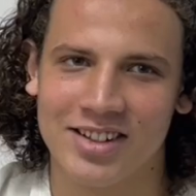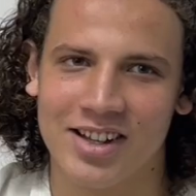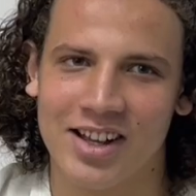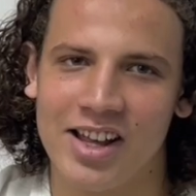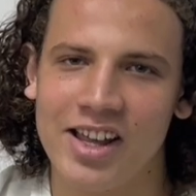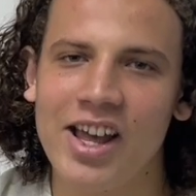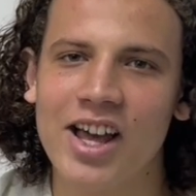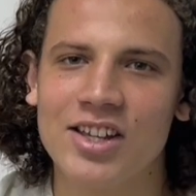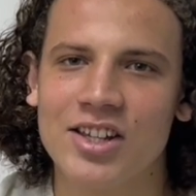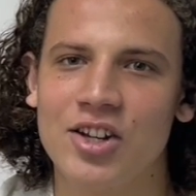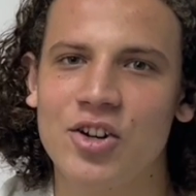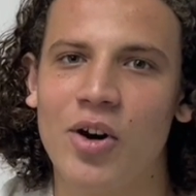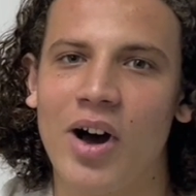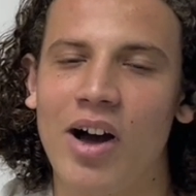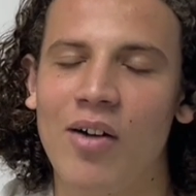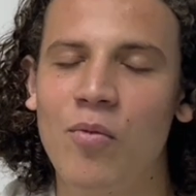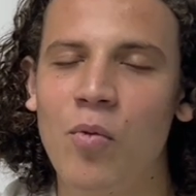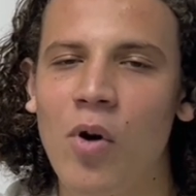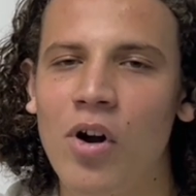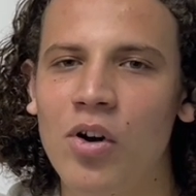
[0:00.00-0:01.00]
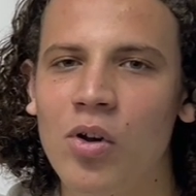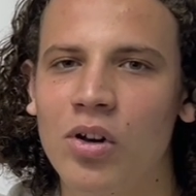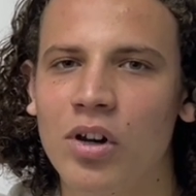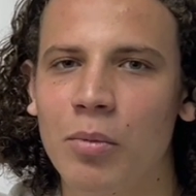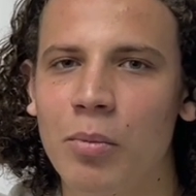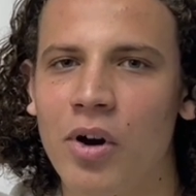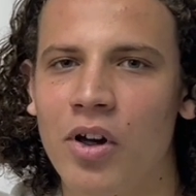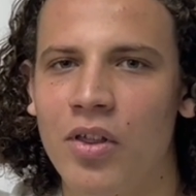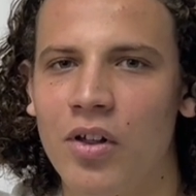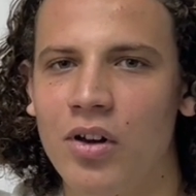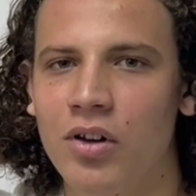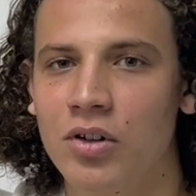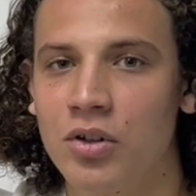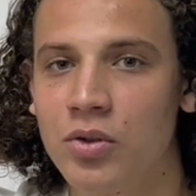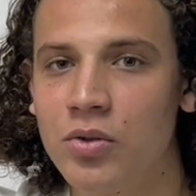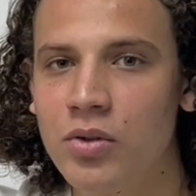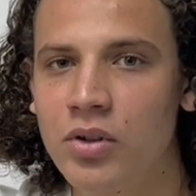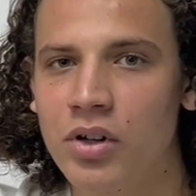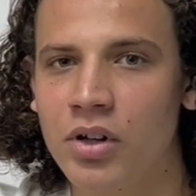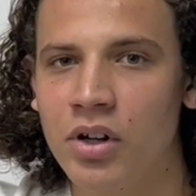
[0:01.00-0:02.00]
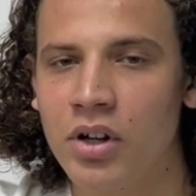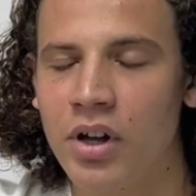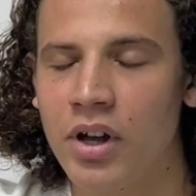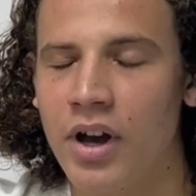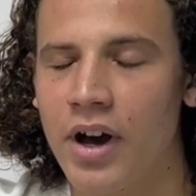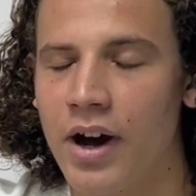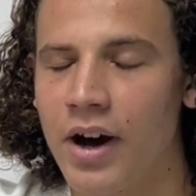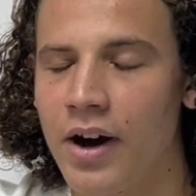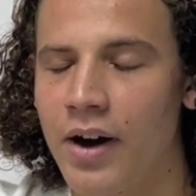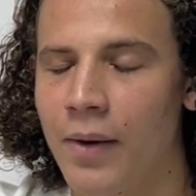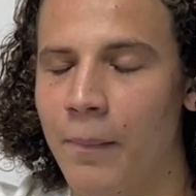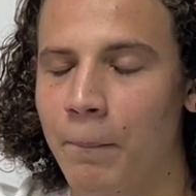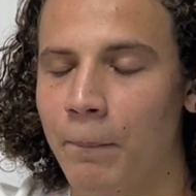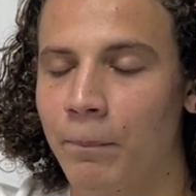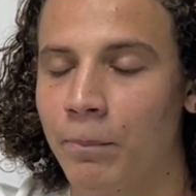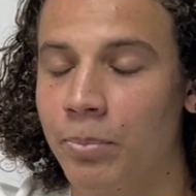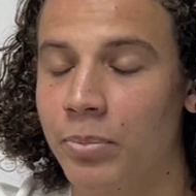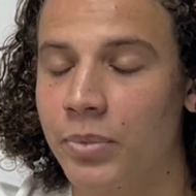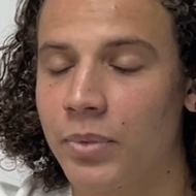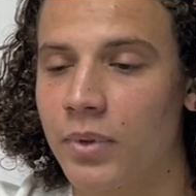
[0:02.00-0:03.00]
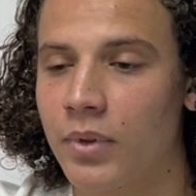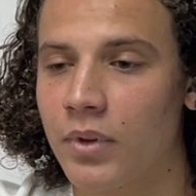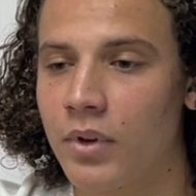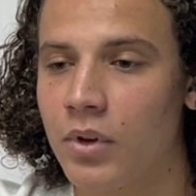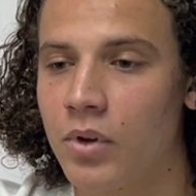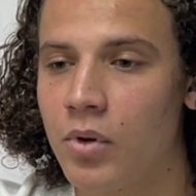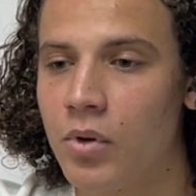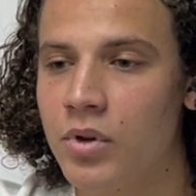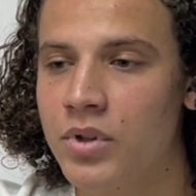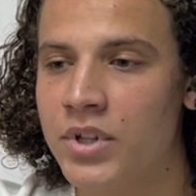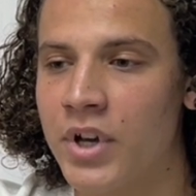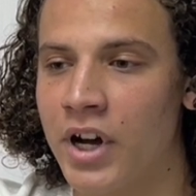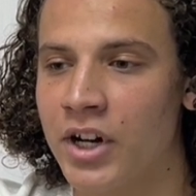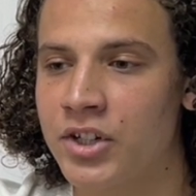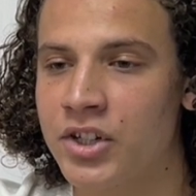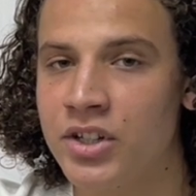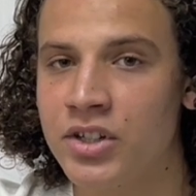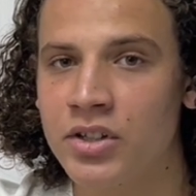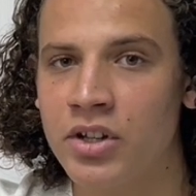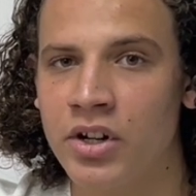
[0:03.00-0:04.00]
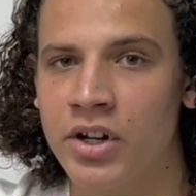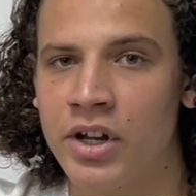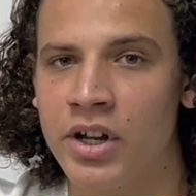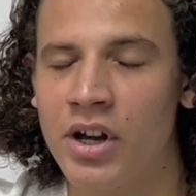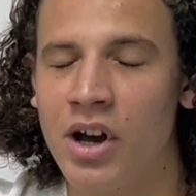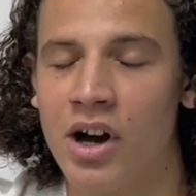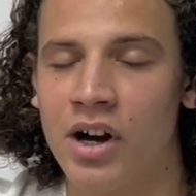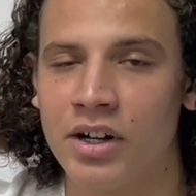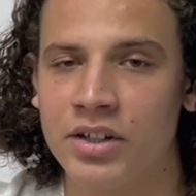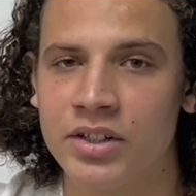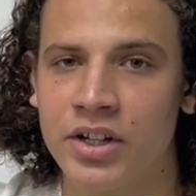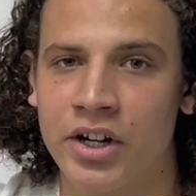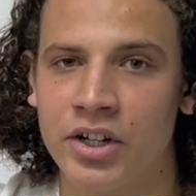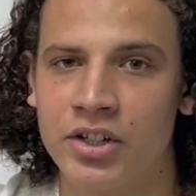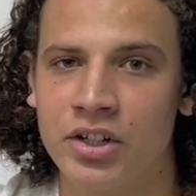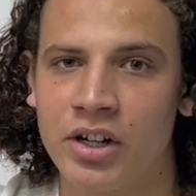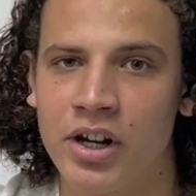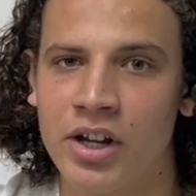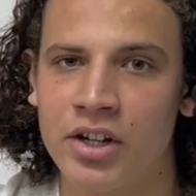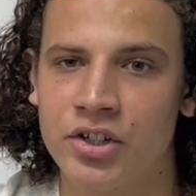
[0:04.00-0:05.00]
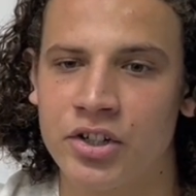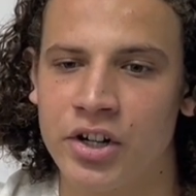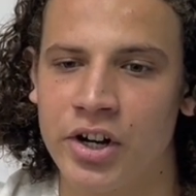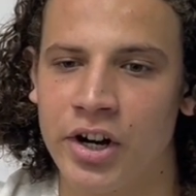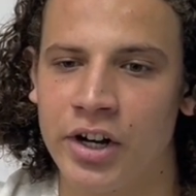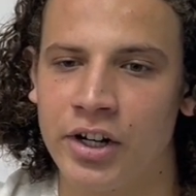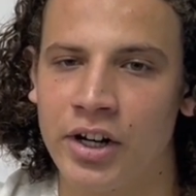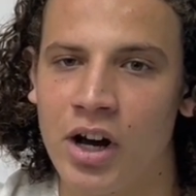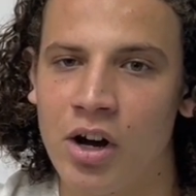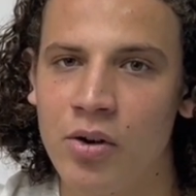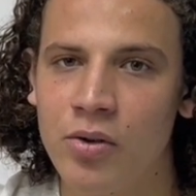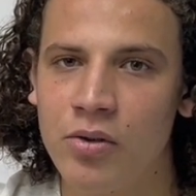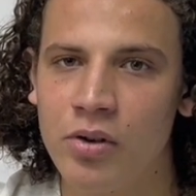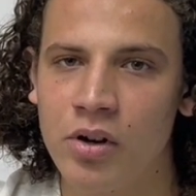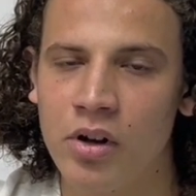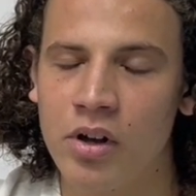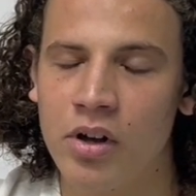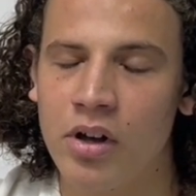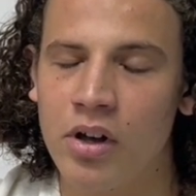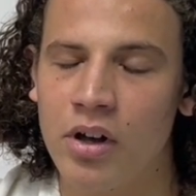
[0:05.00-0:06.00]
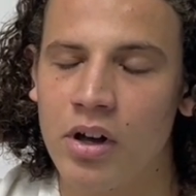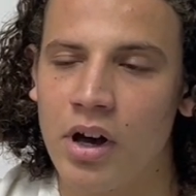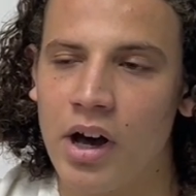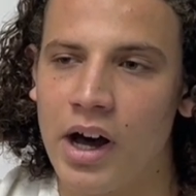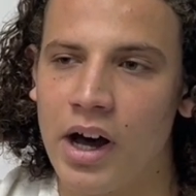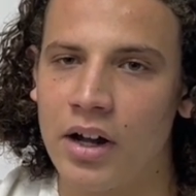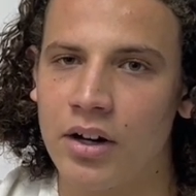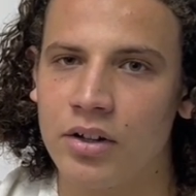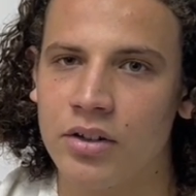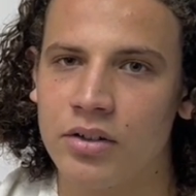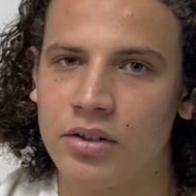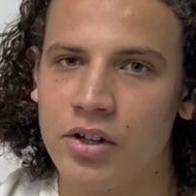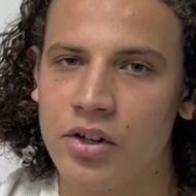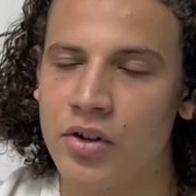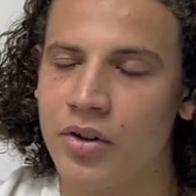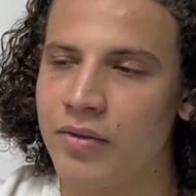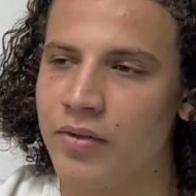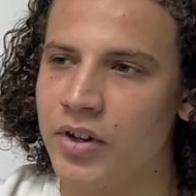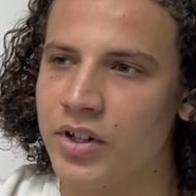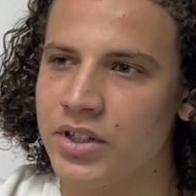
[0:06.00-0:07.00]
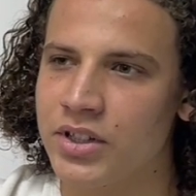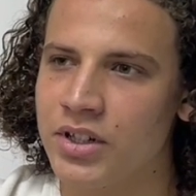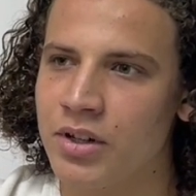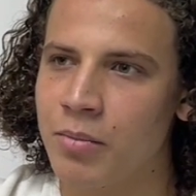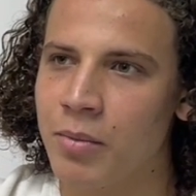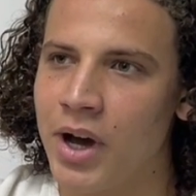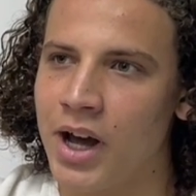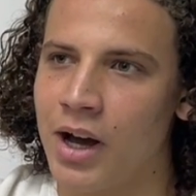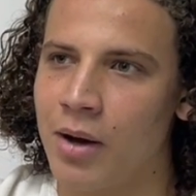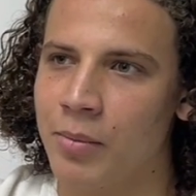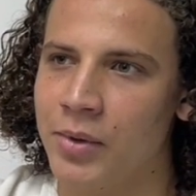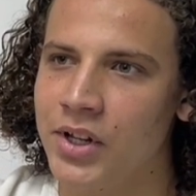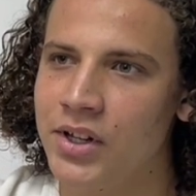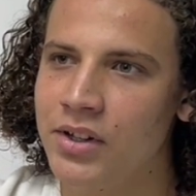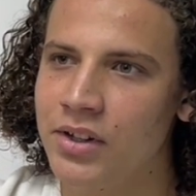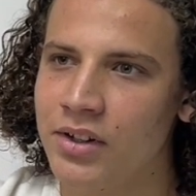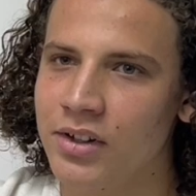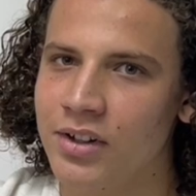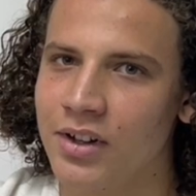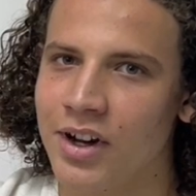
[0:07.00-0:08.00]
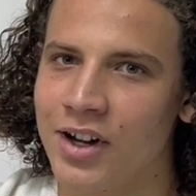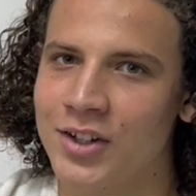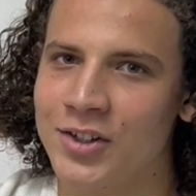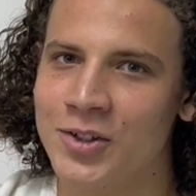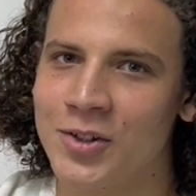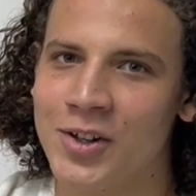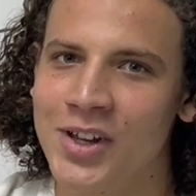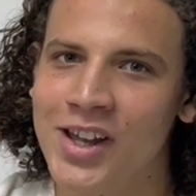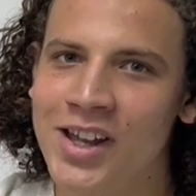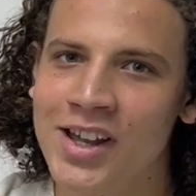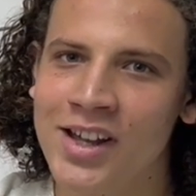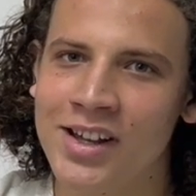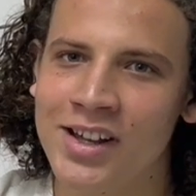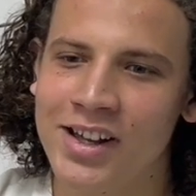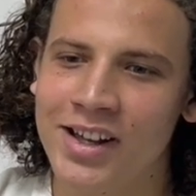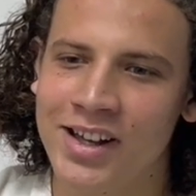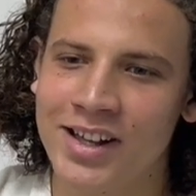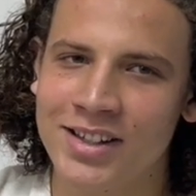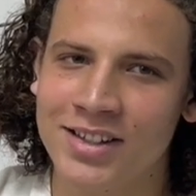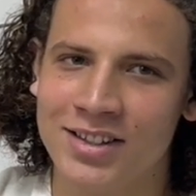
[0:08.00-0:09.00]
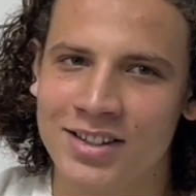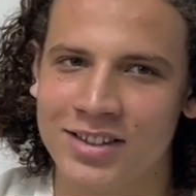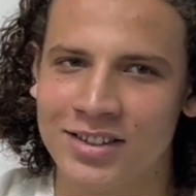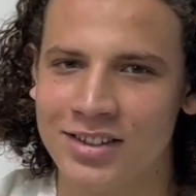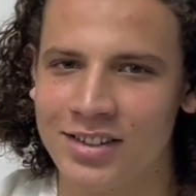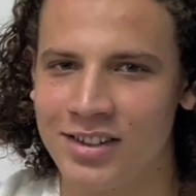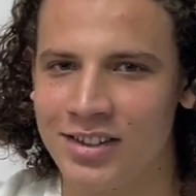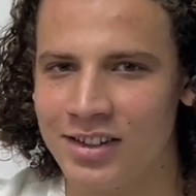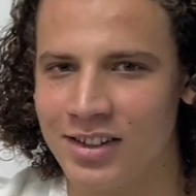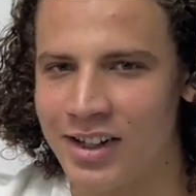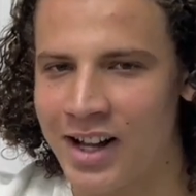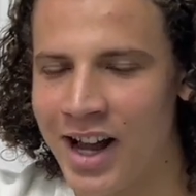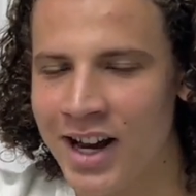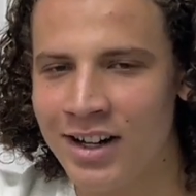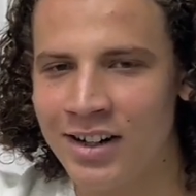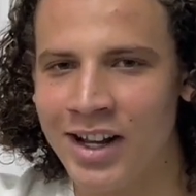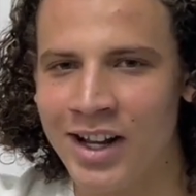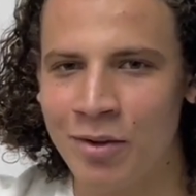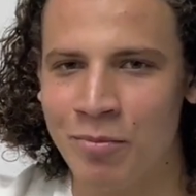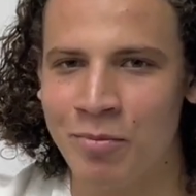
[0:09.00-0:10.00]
Yes, I do. I have one older brother, Luke, who's actually studying architectural engineering now at the University of Miami. And so he is kind of like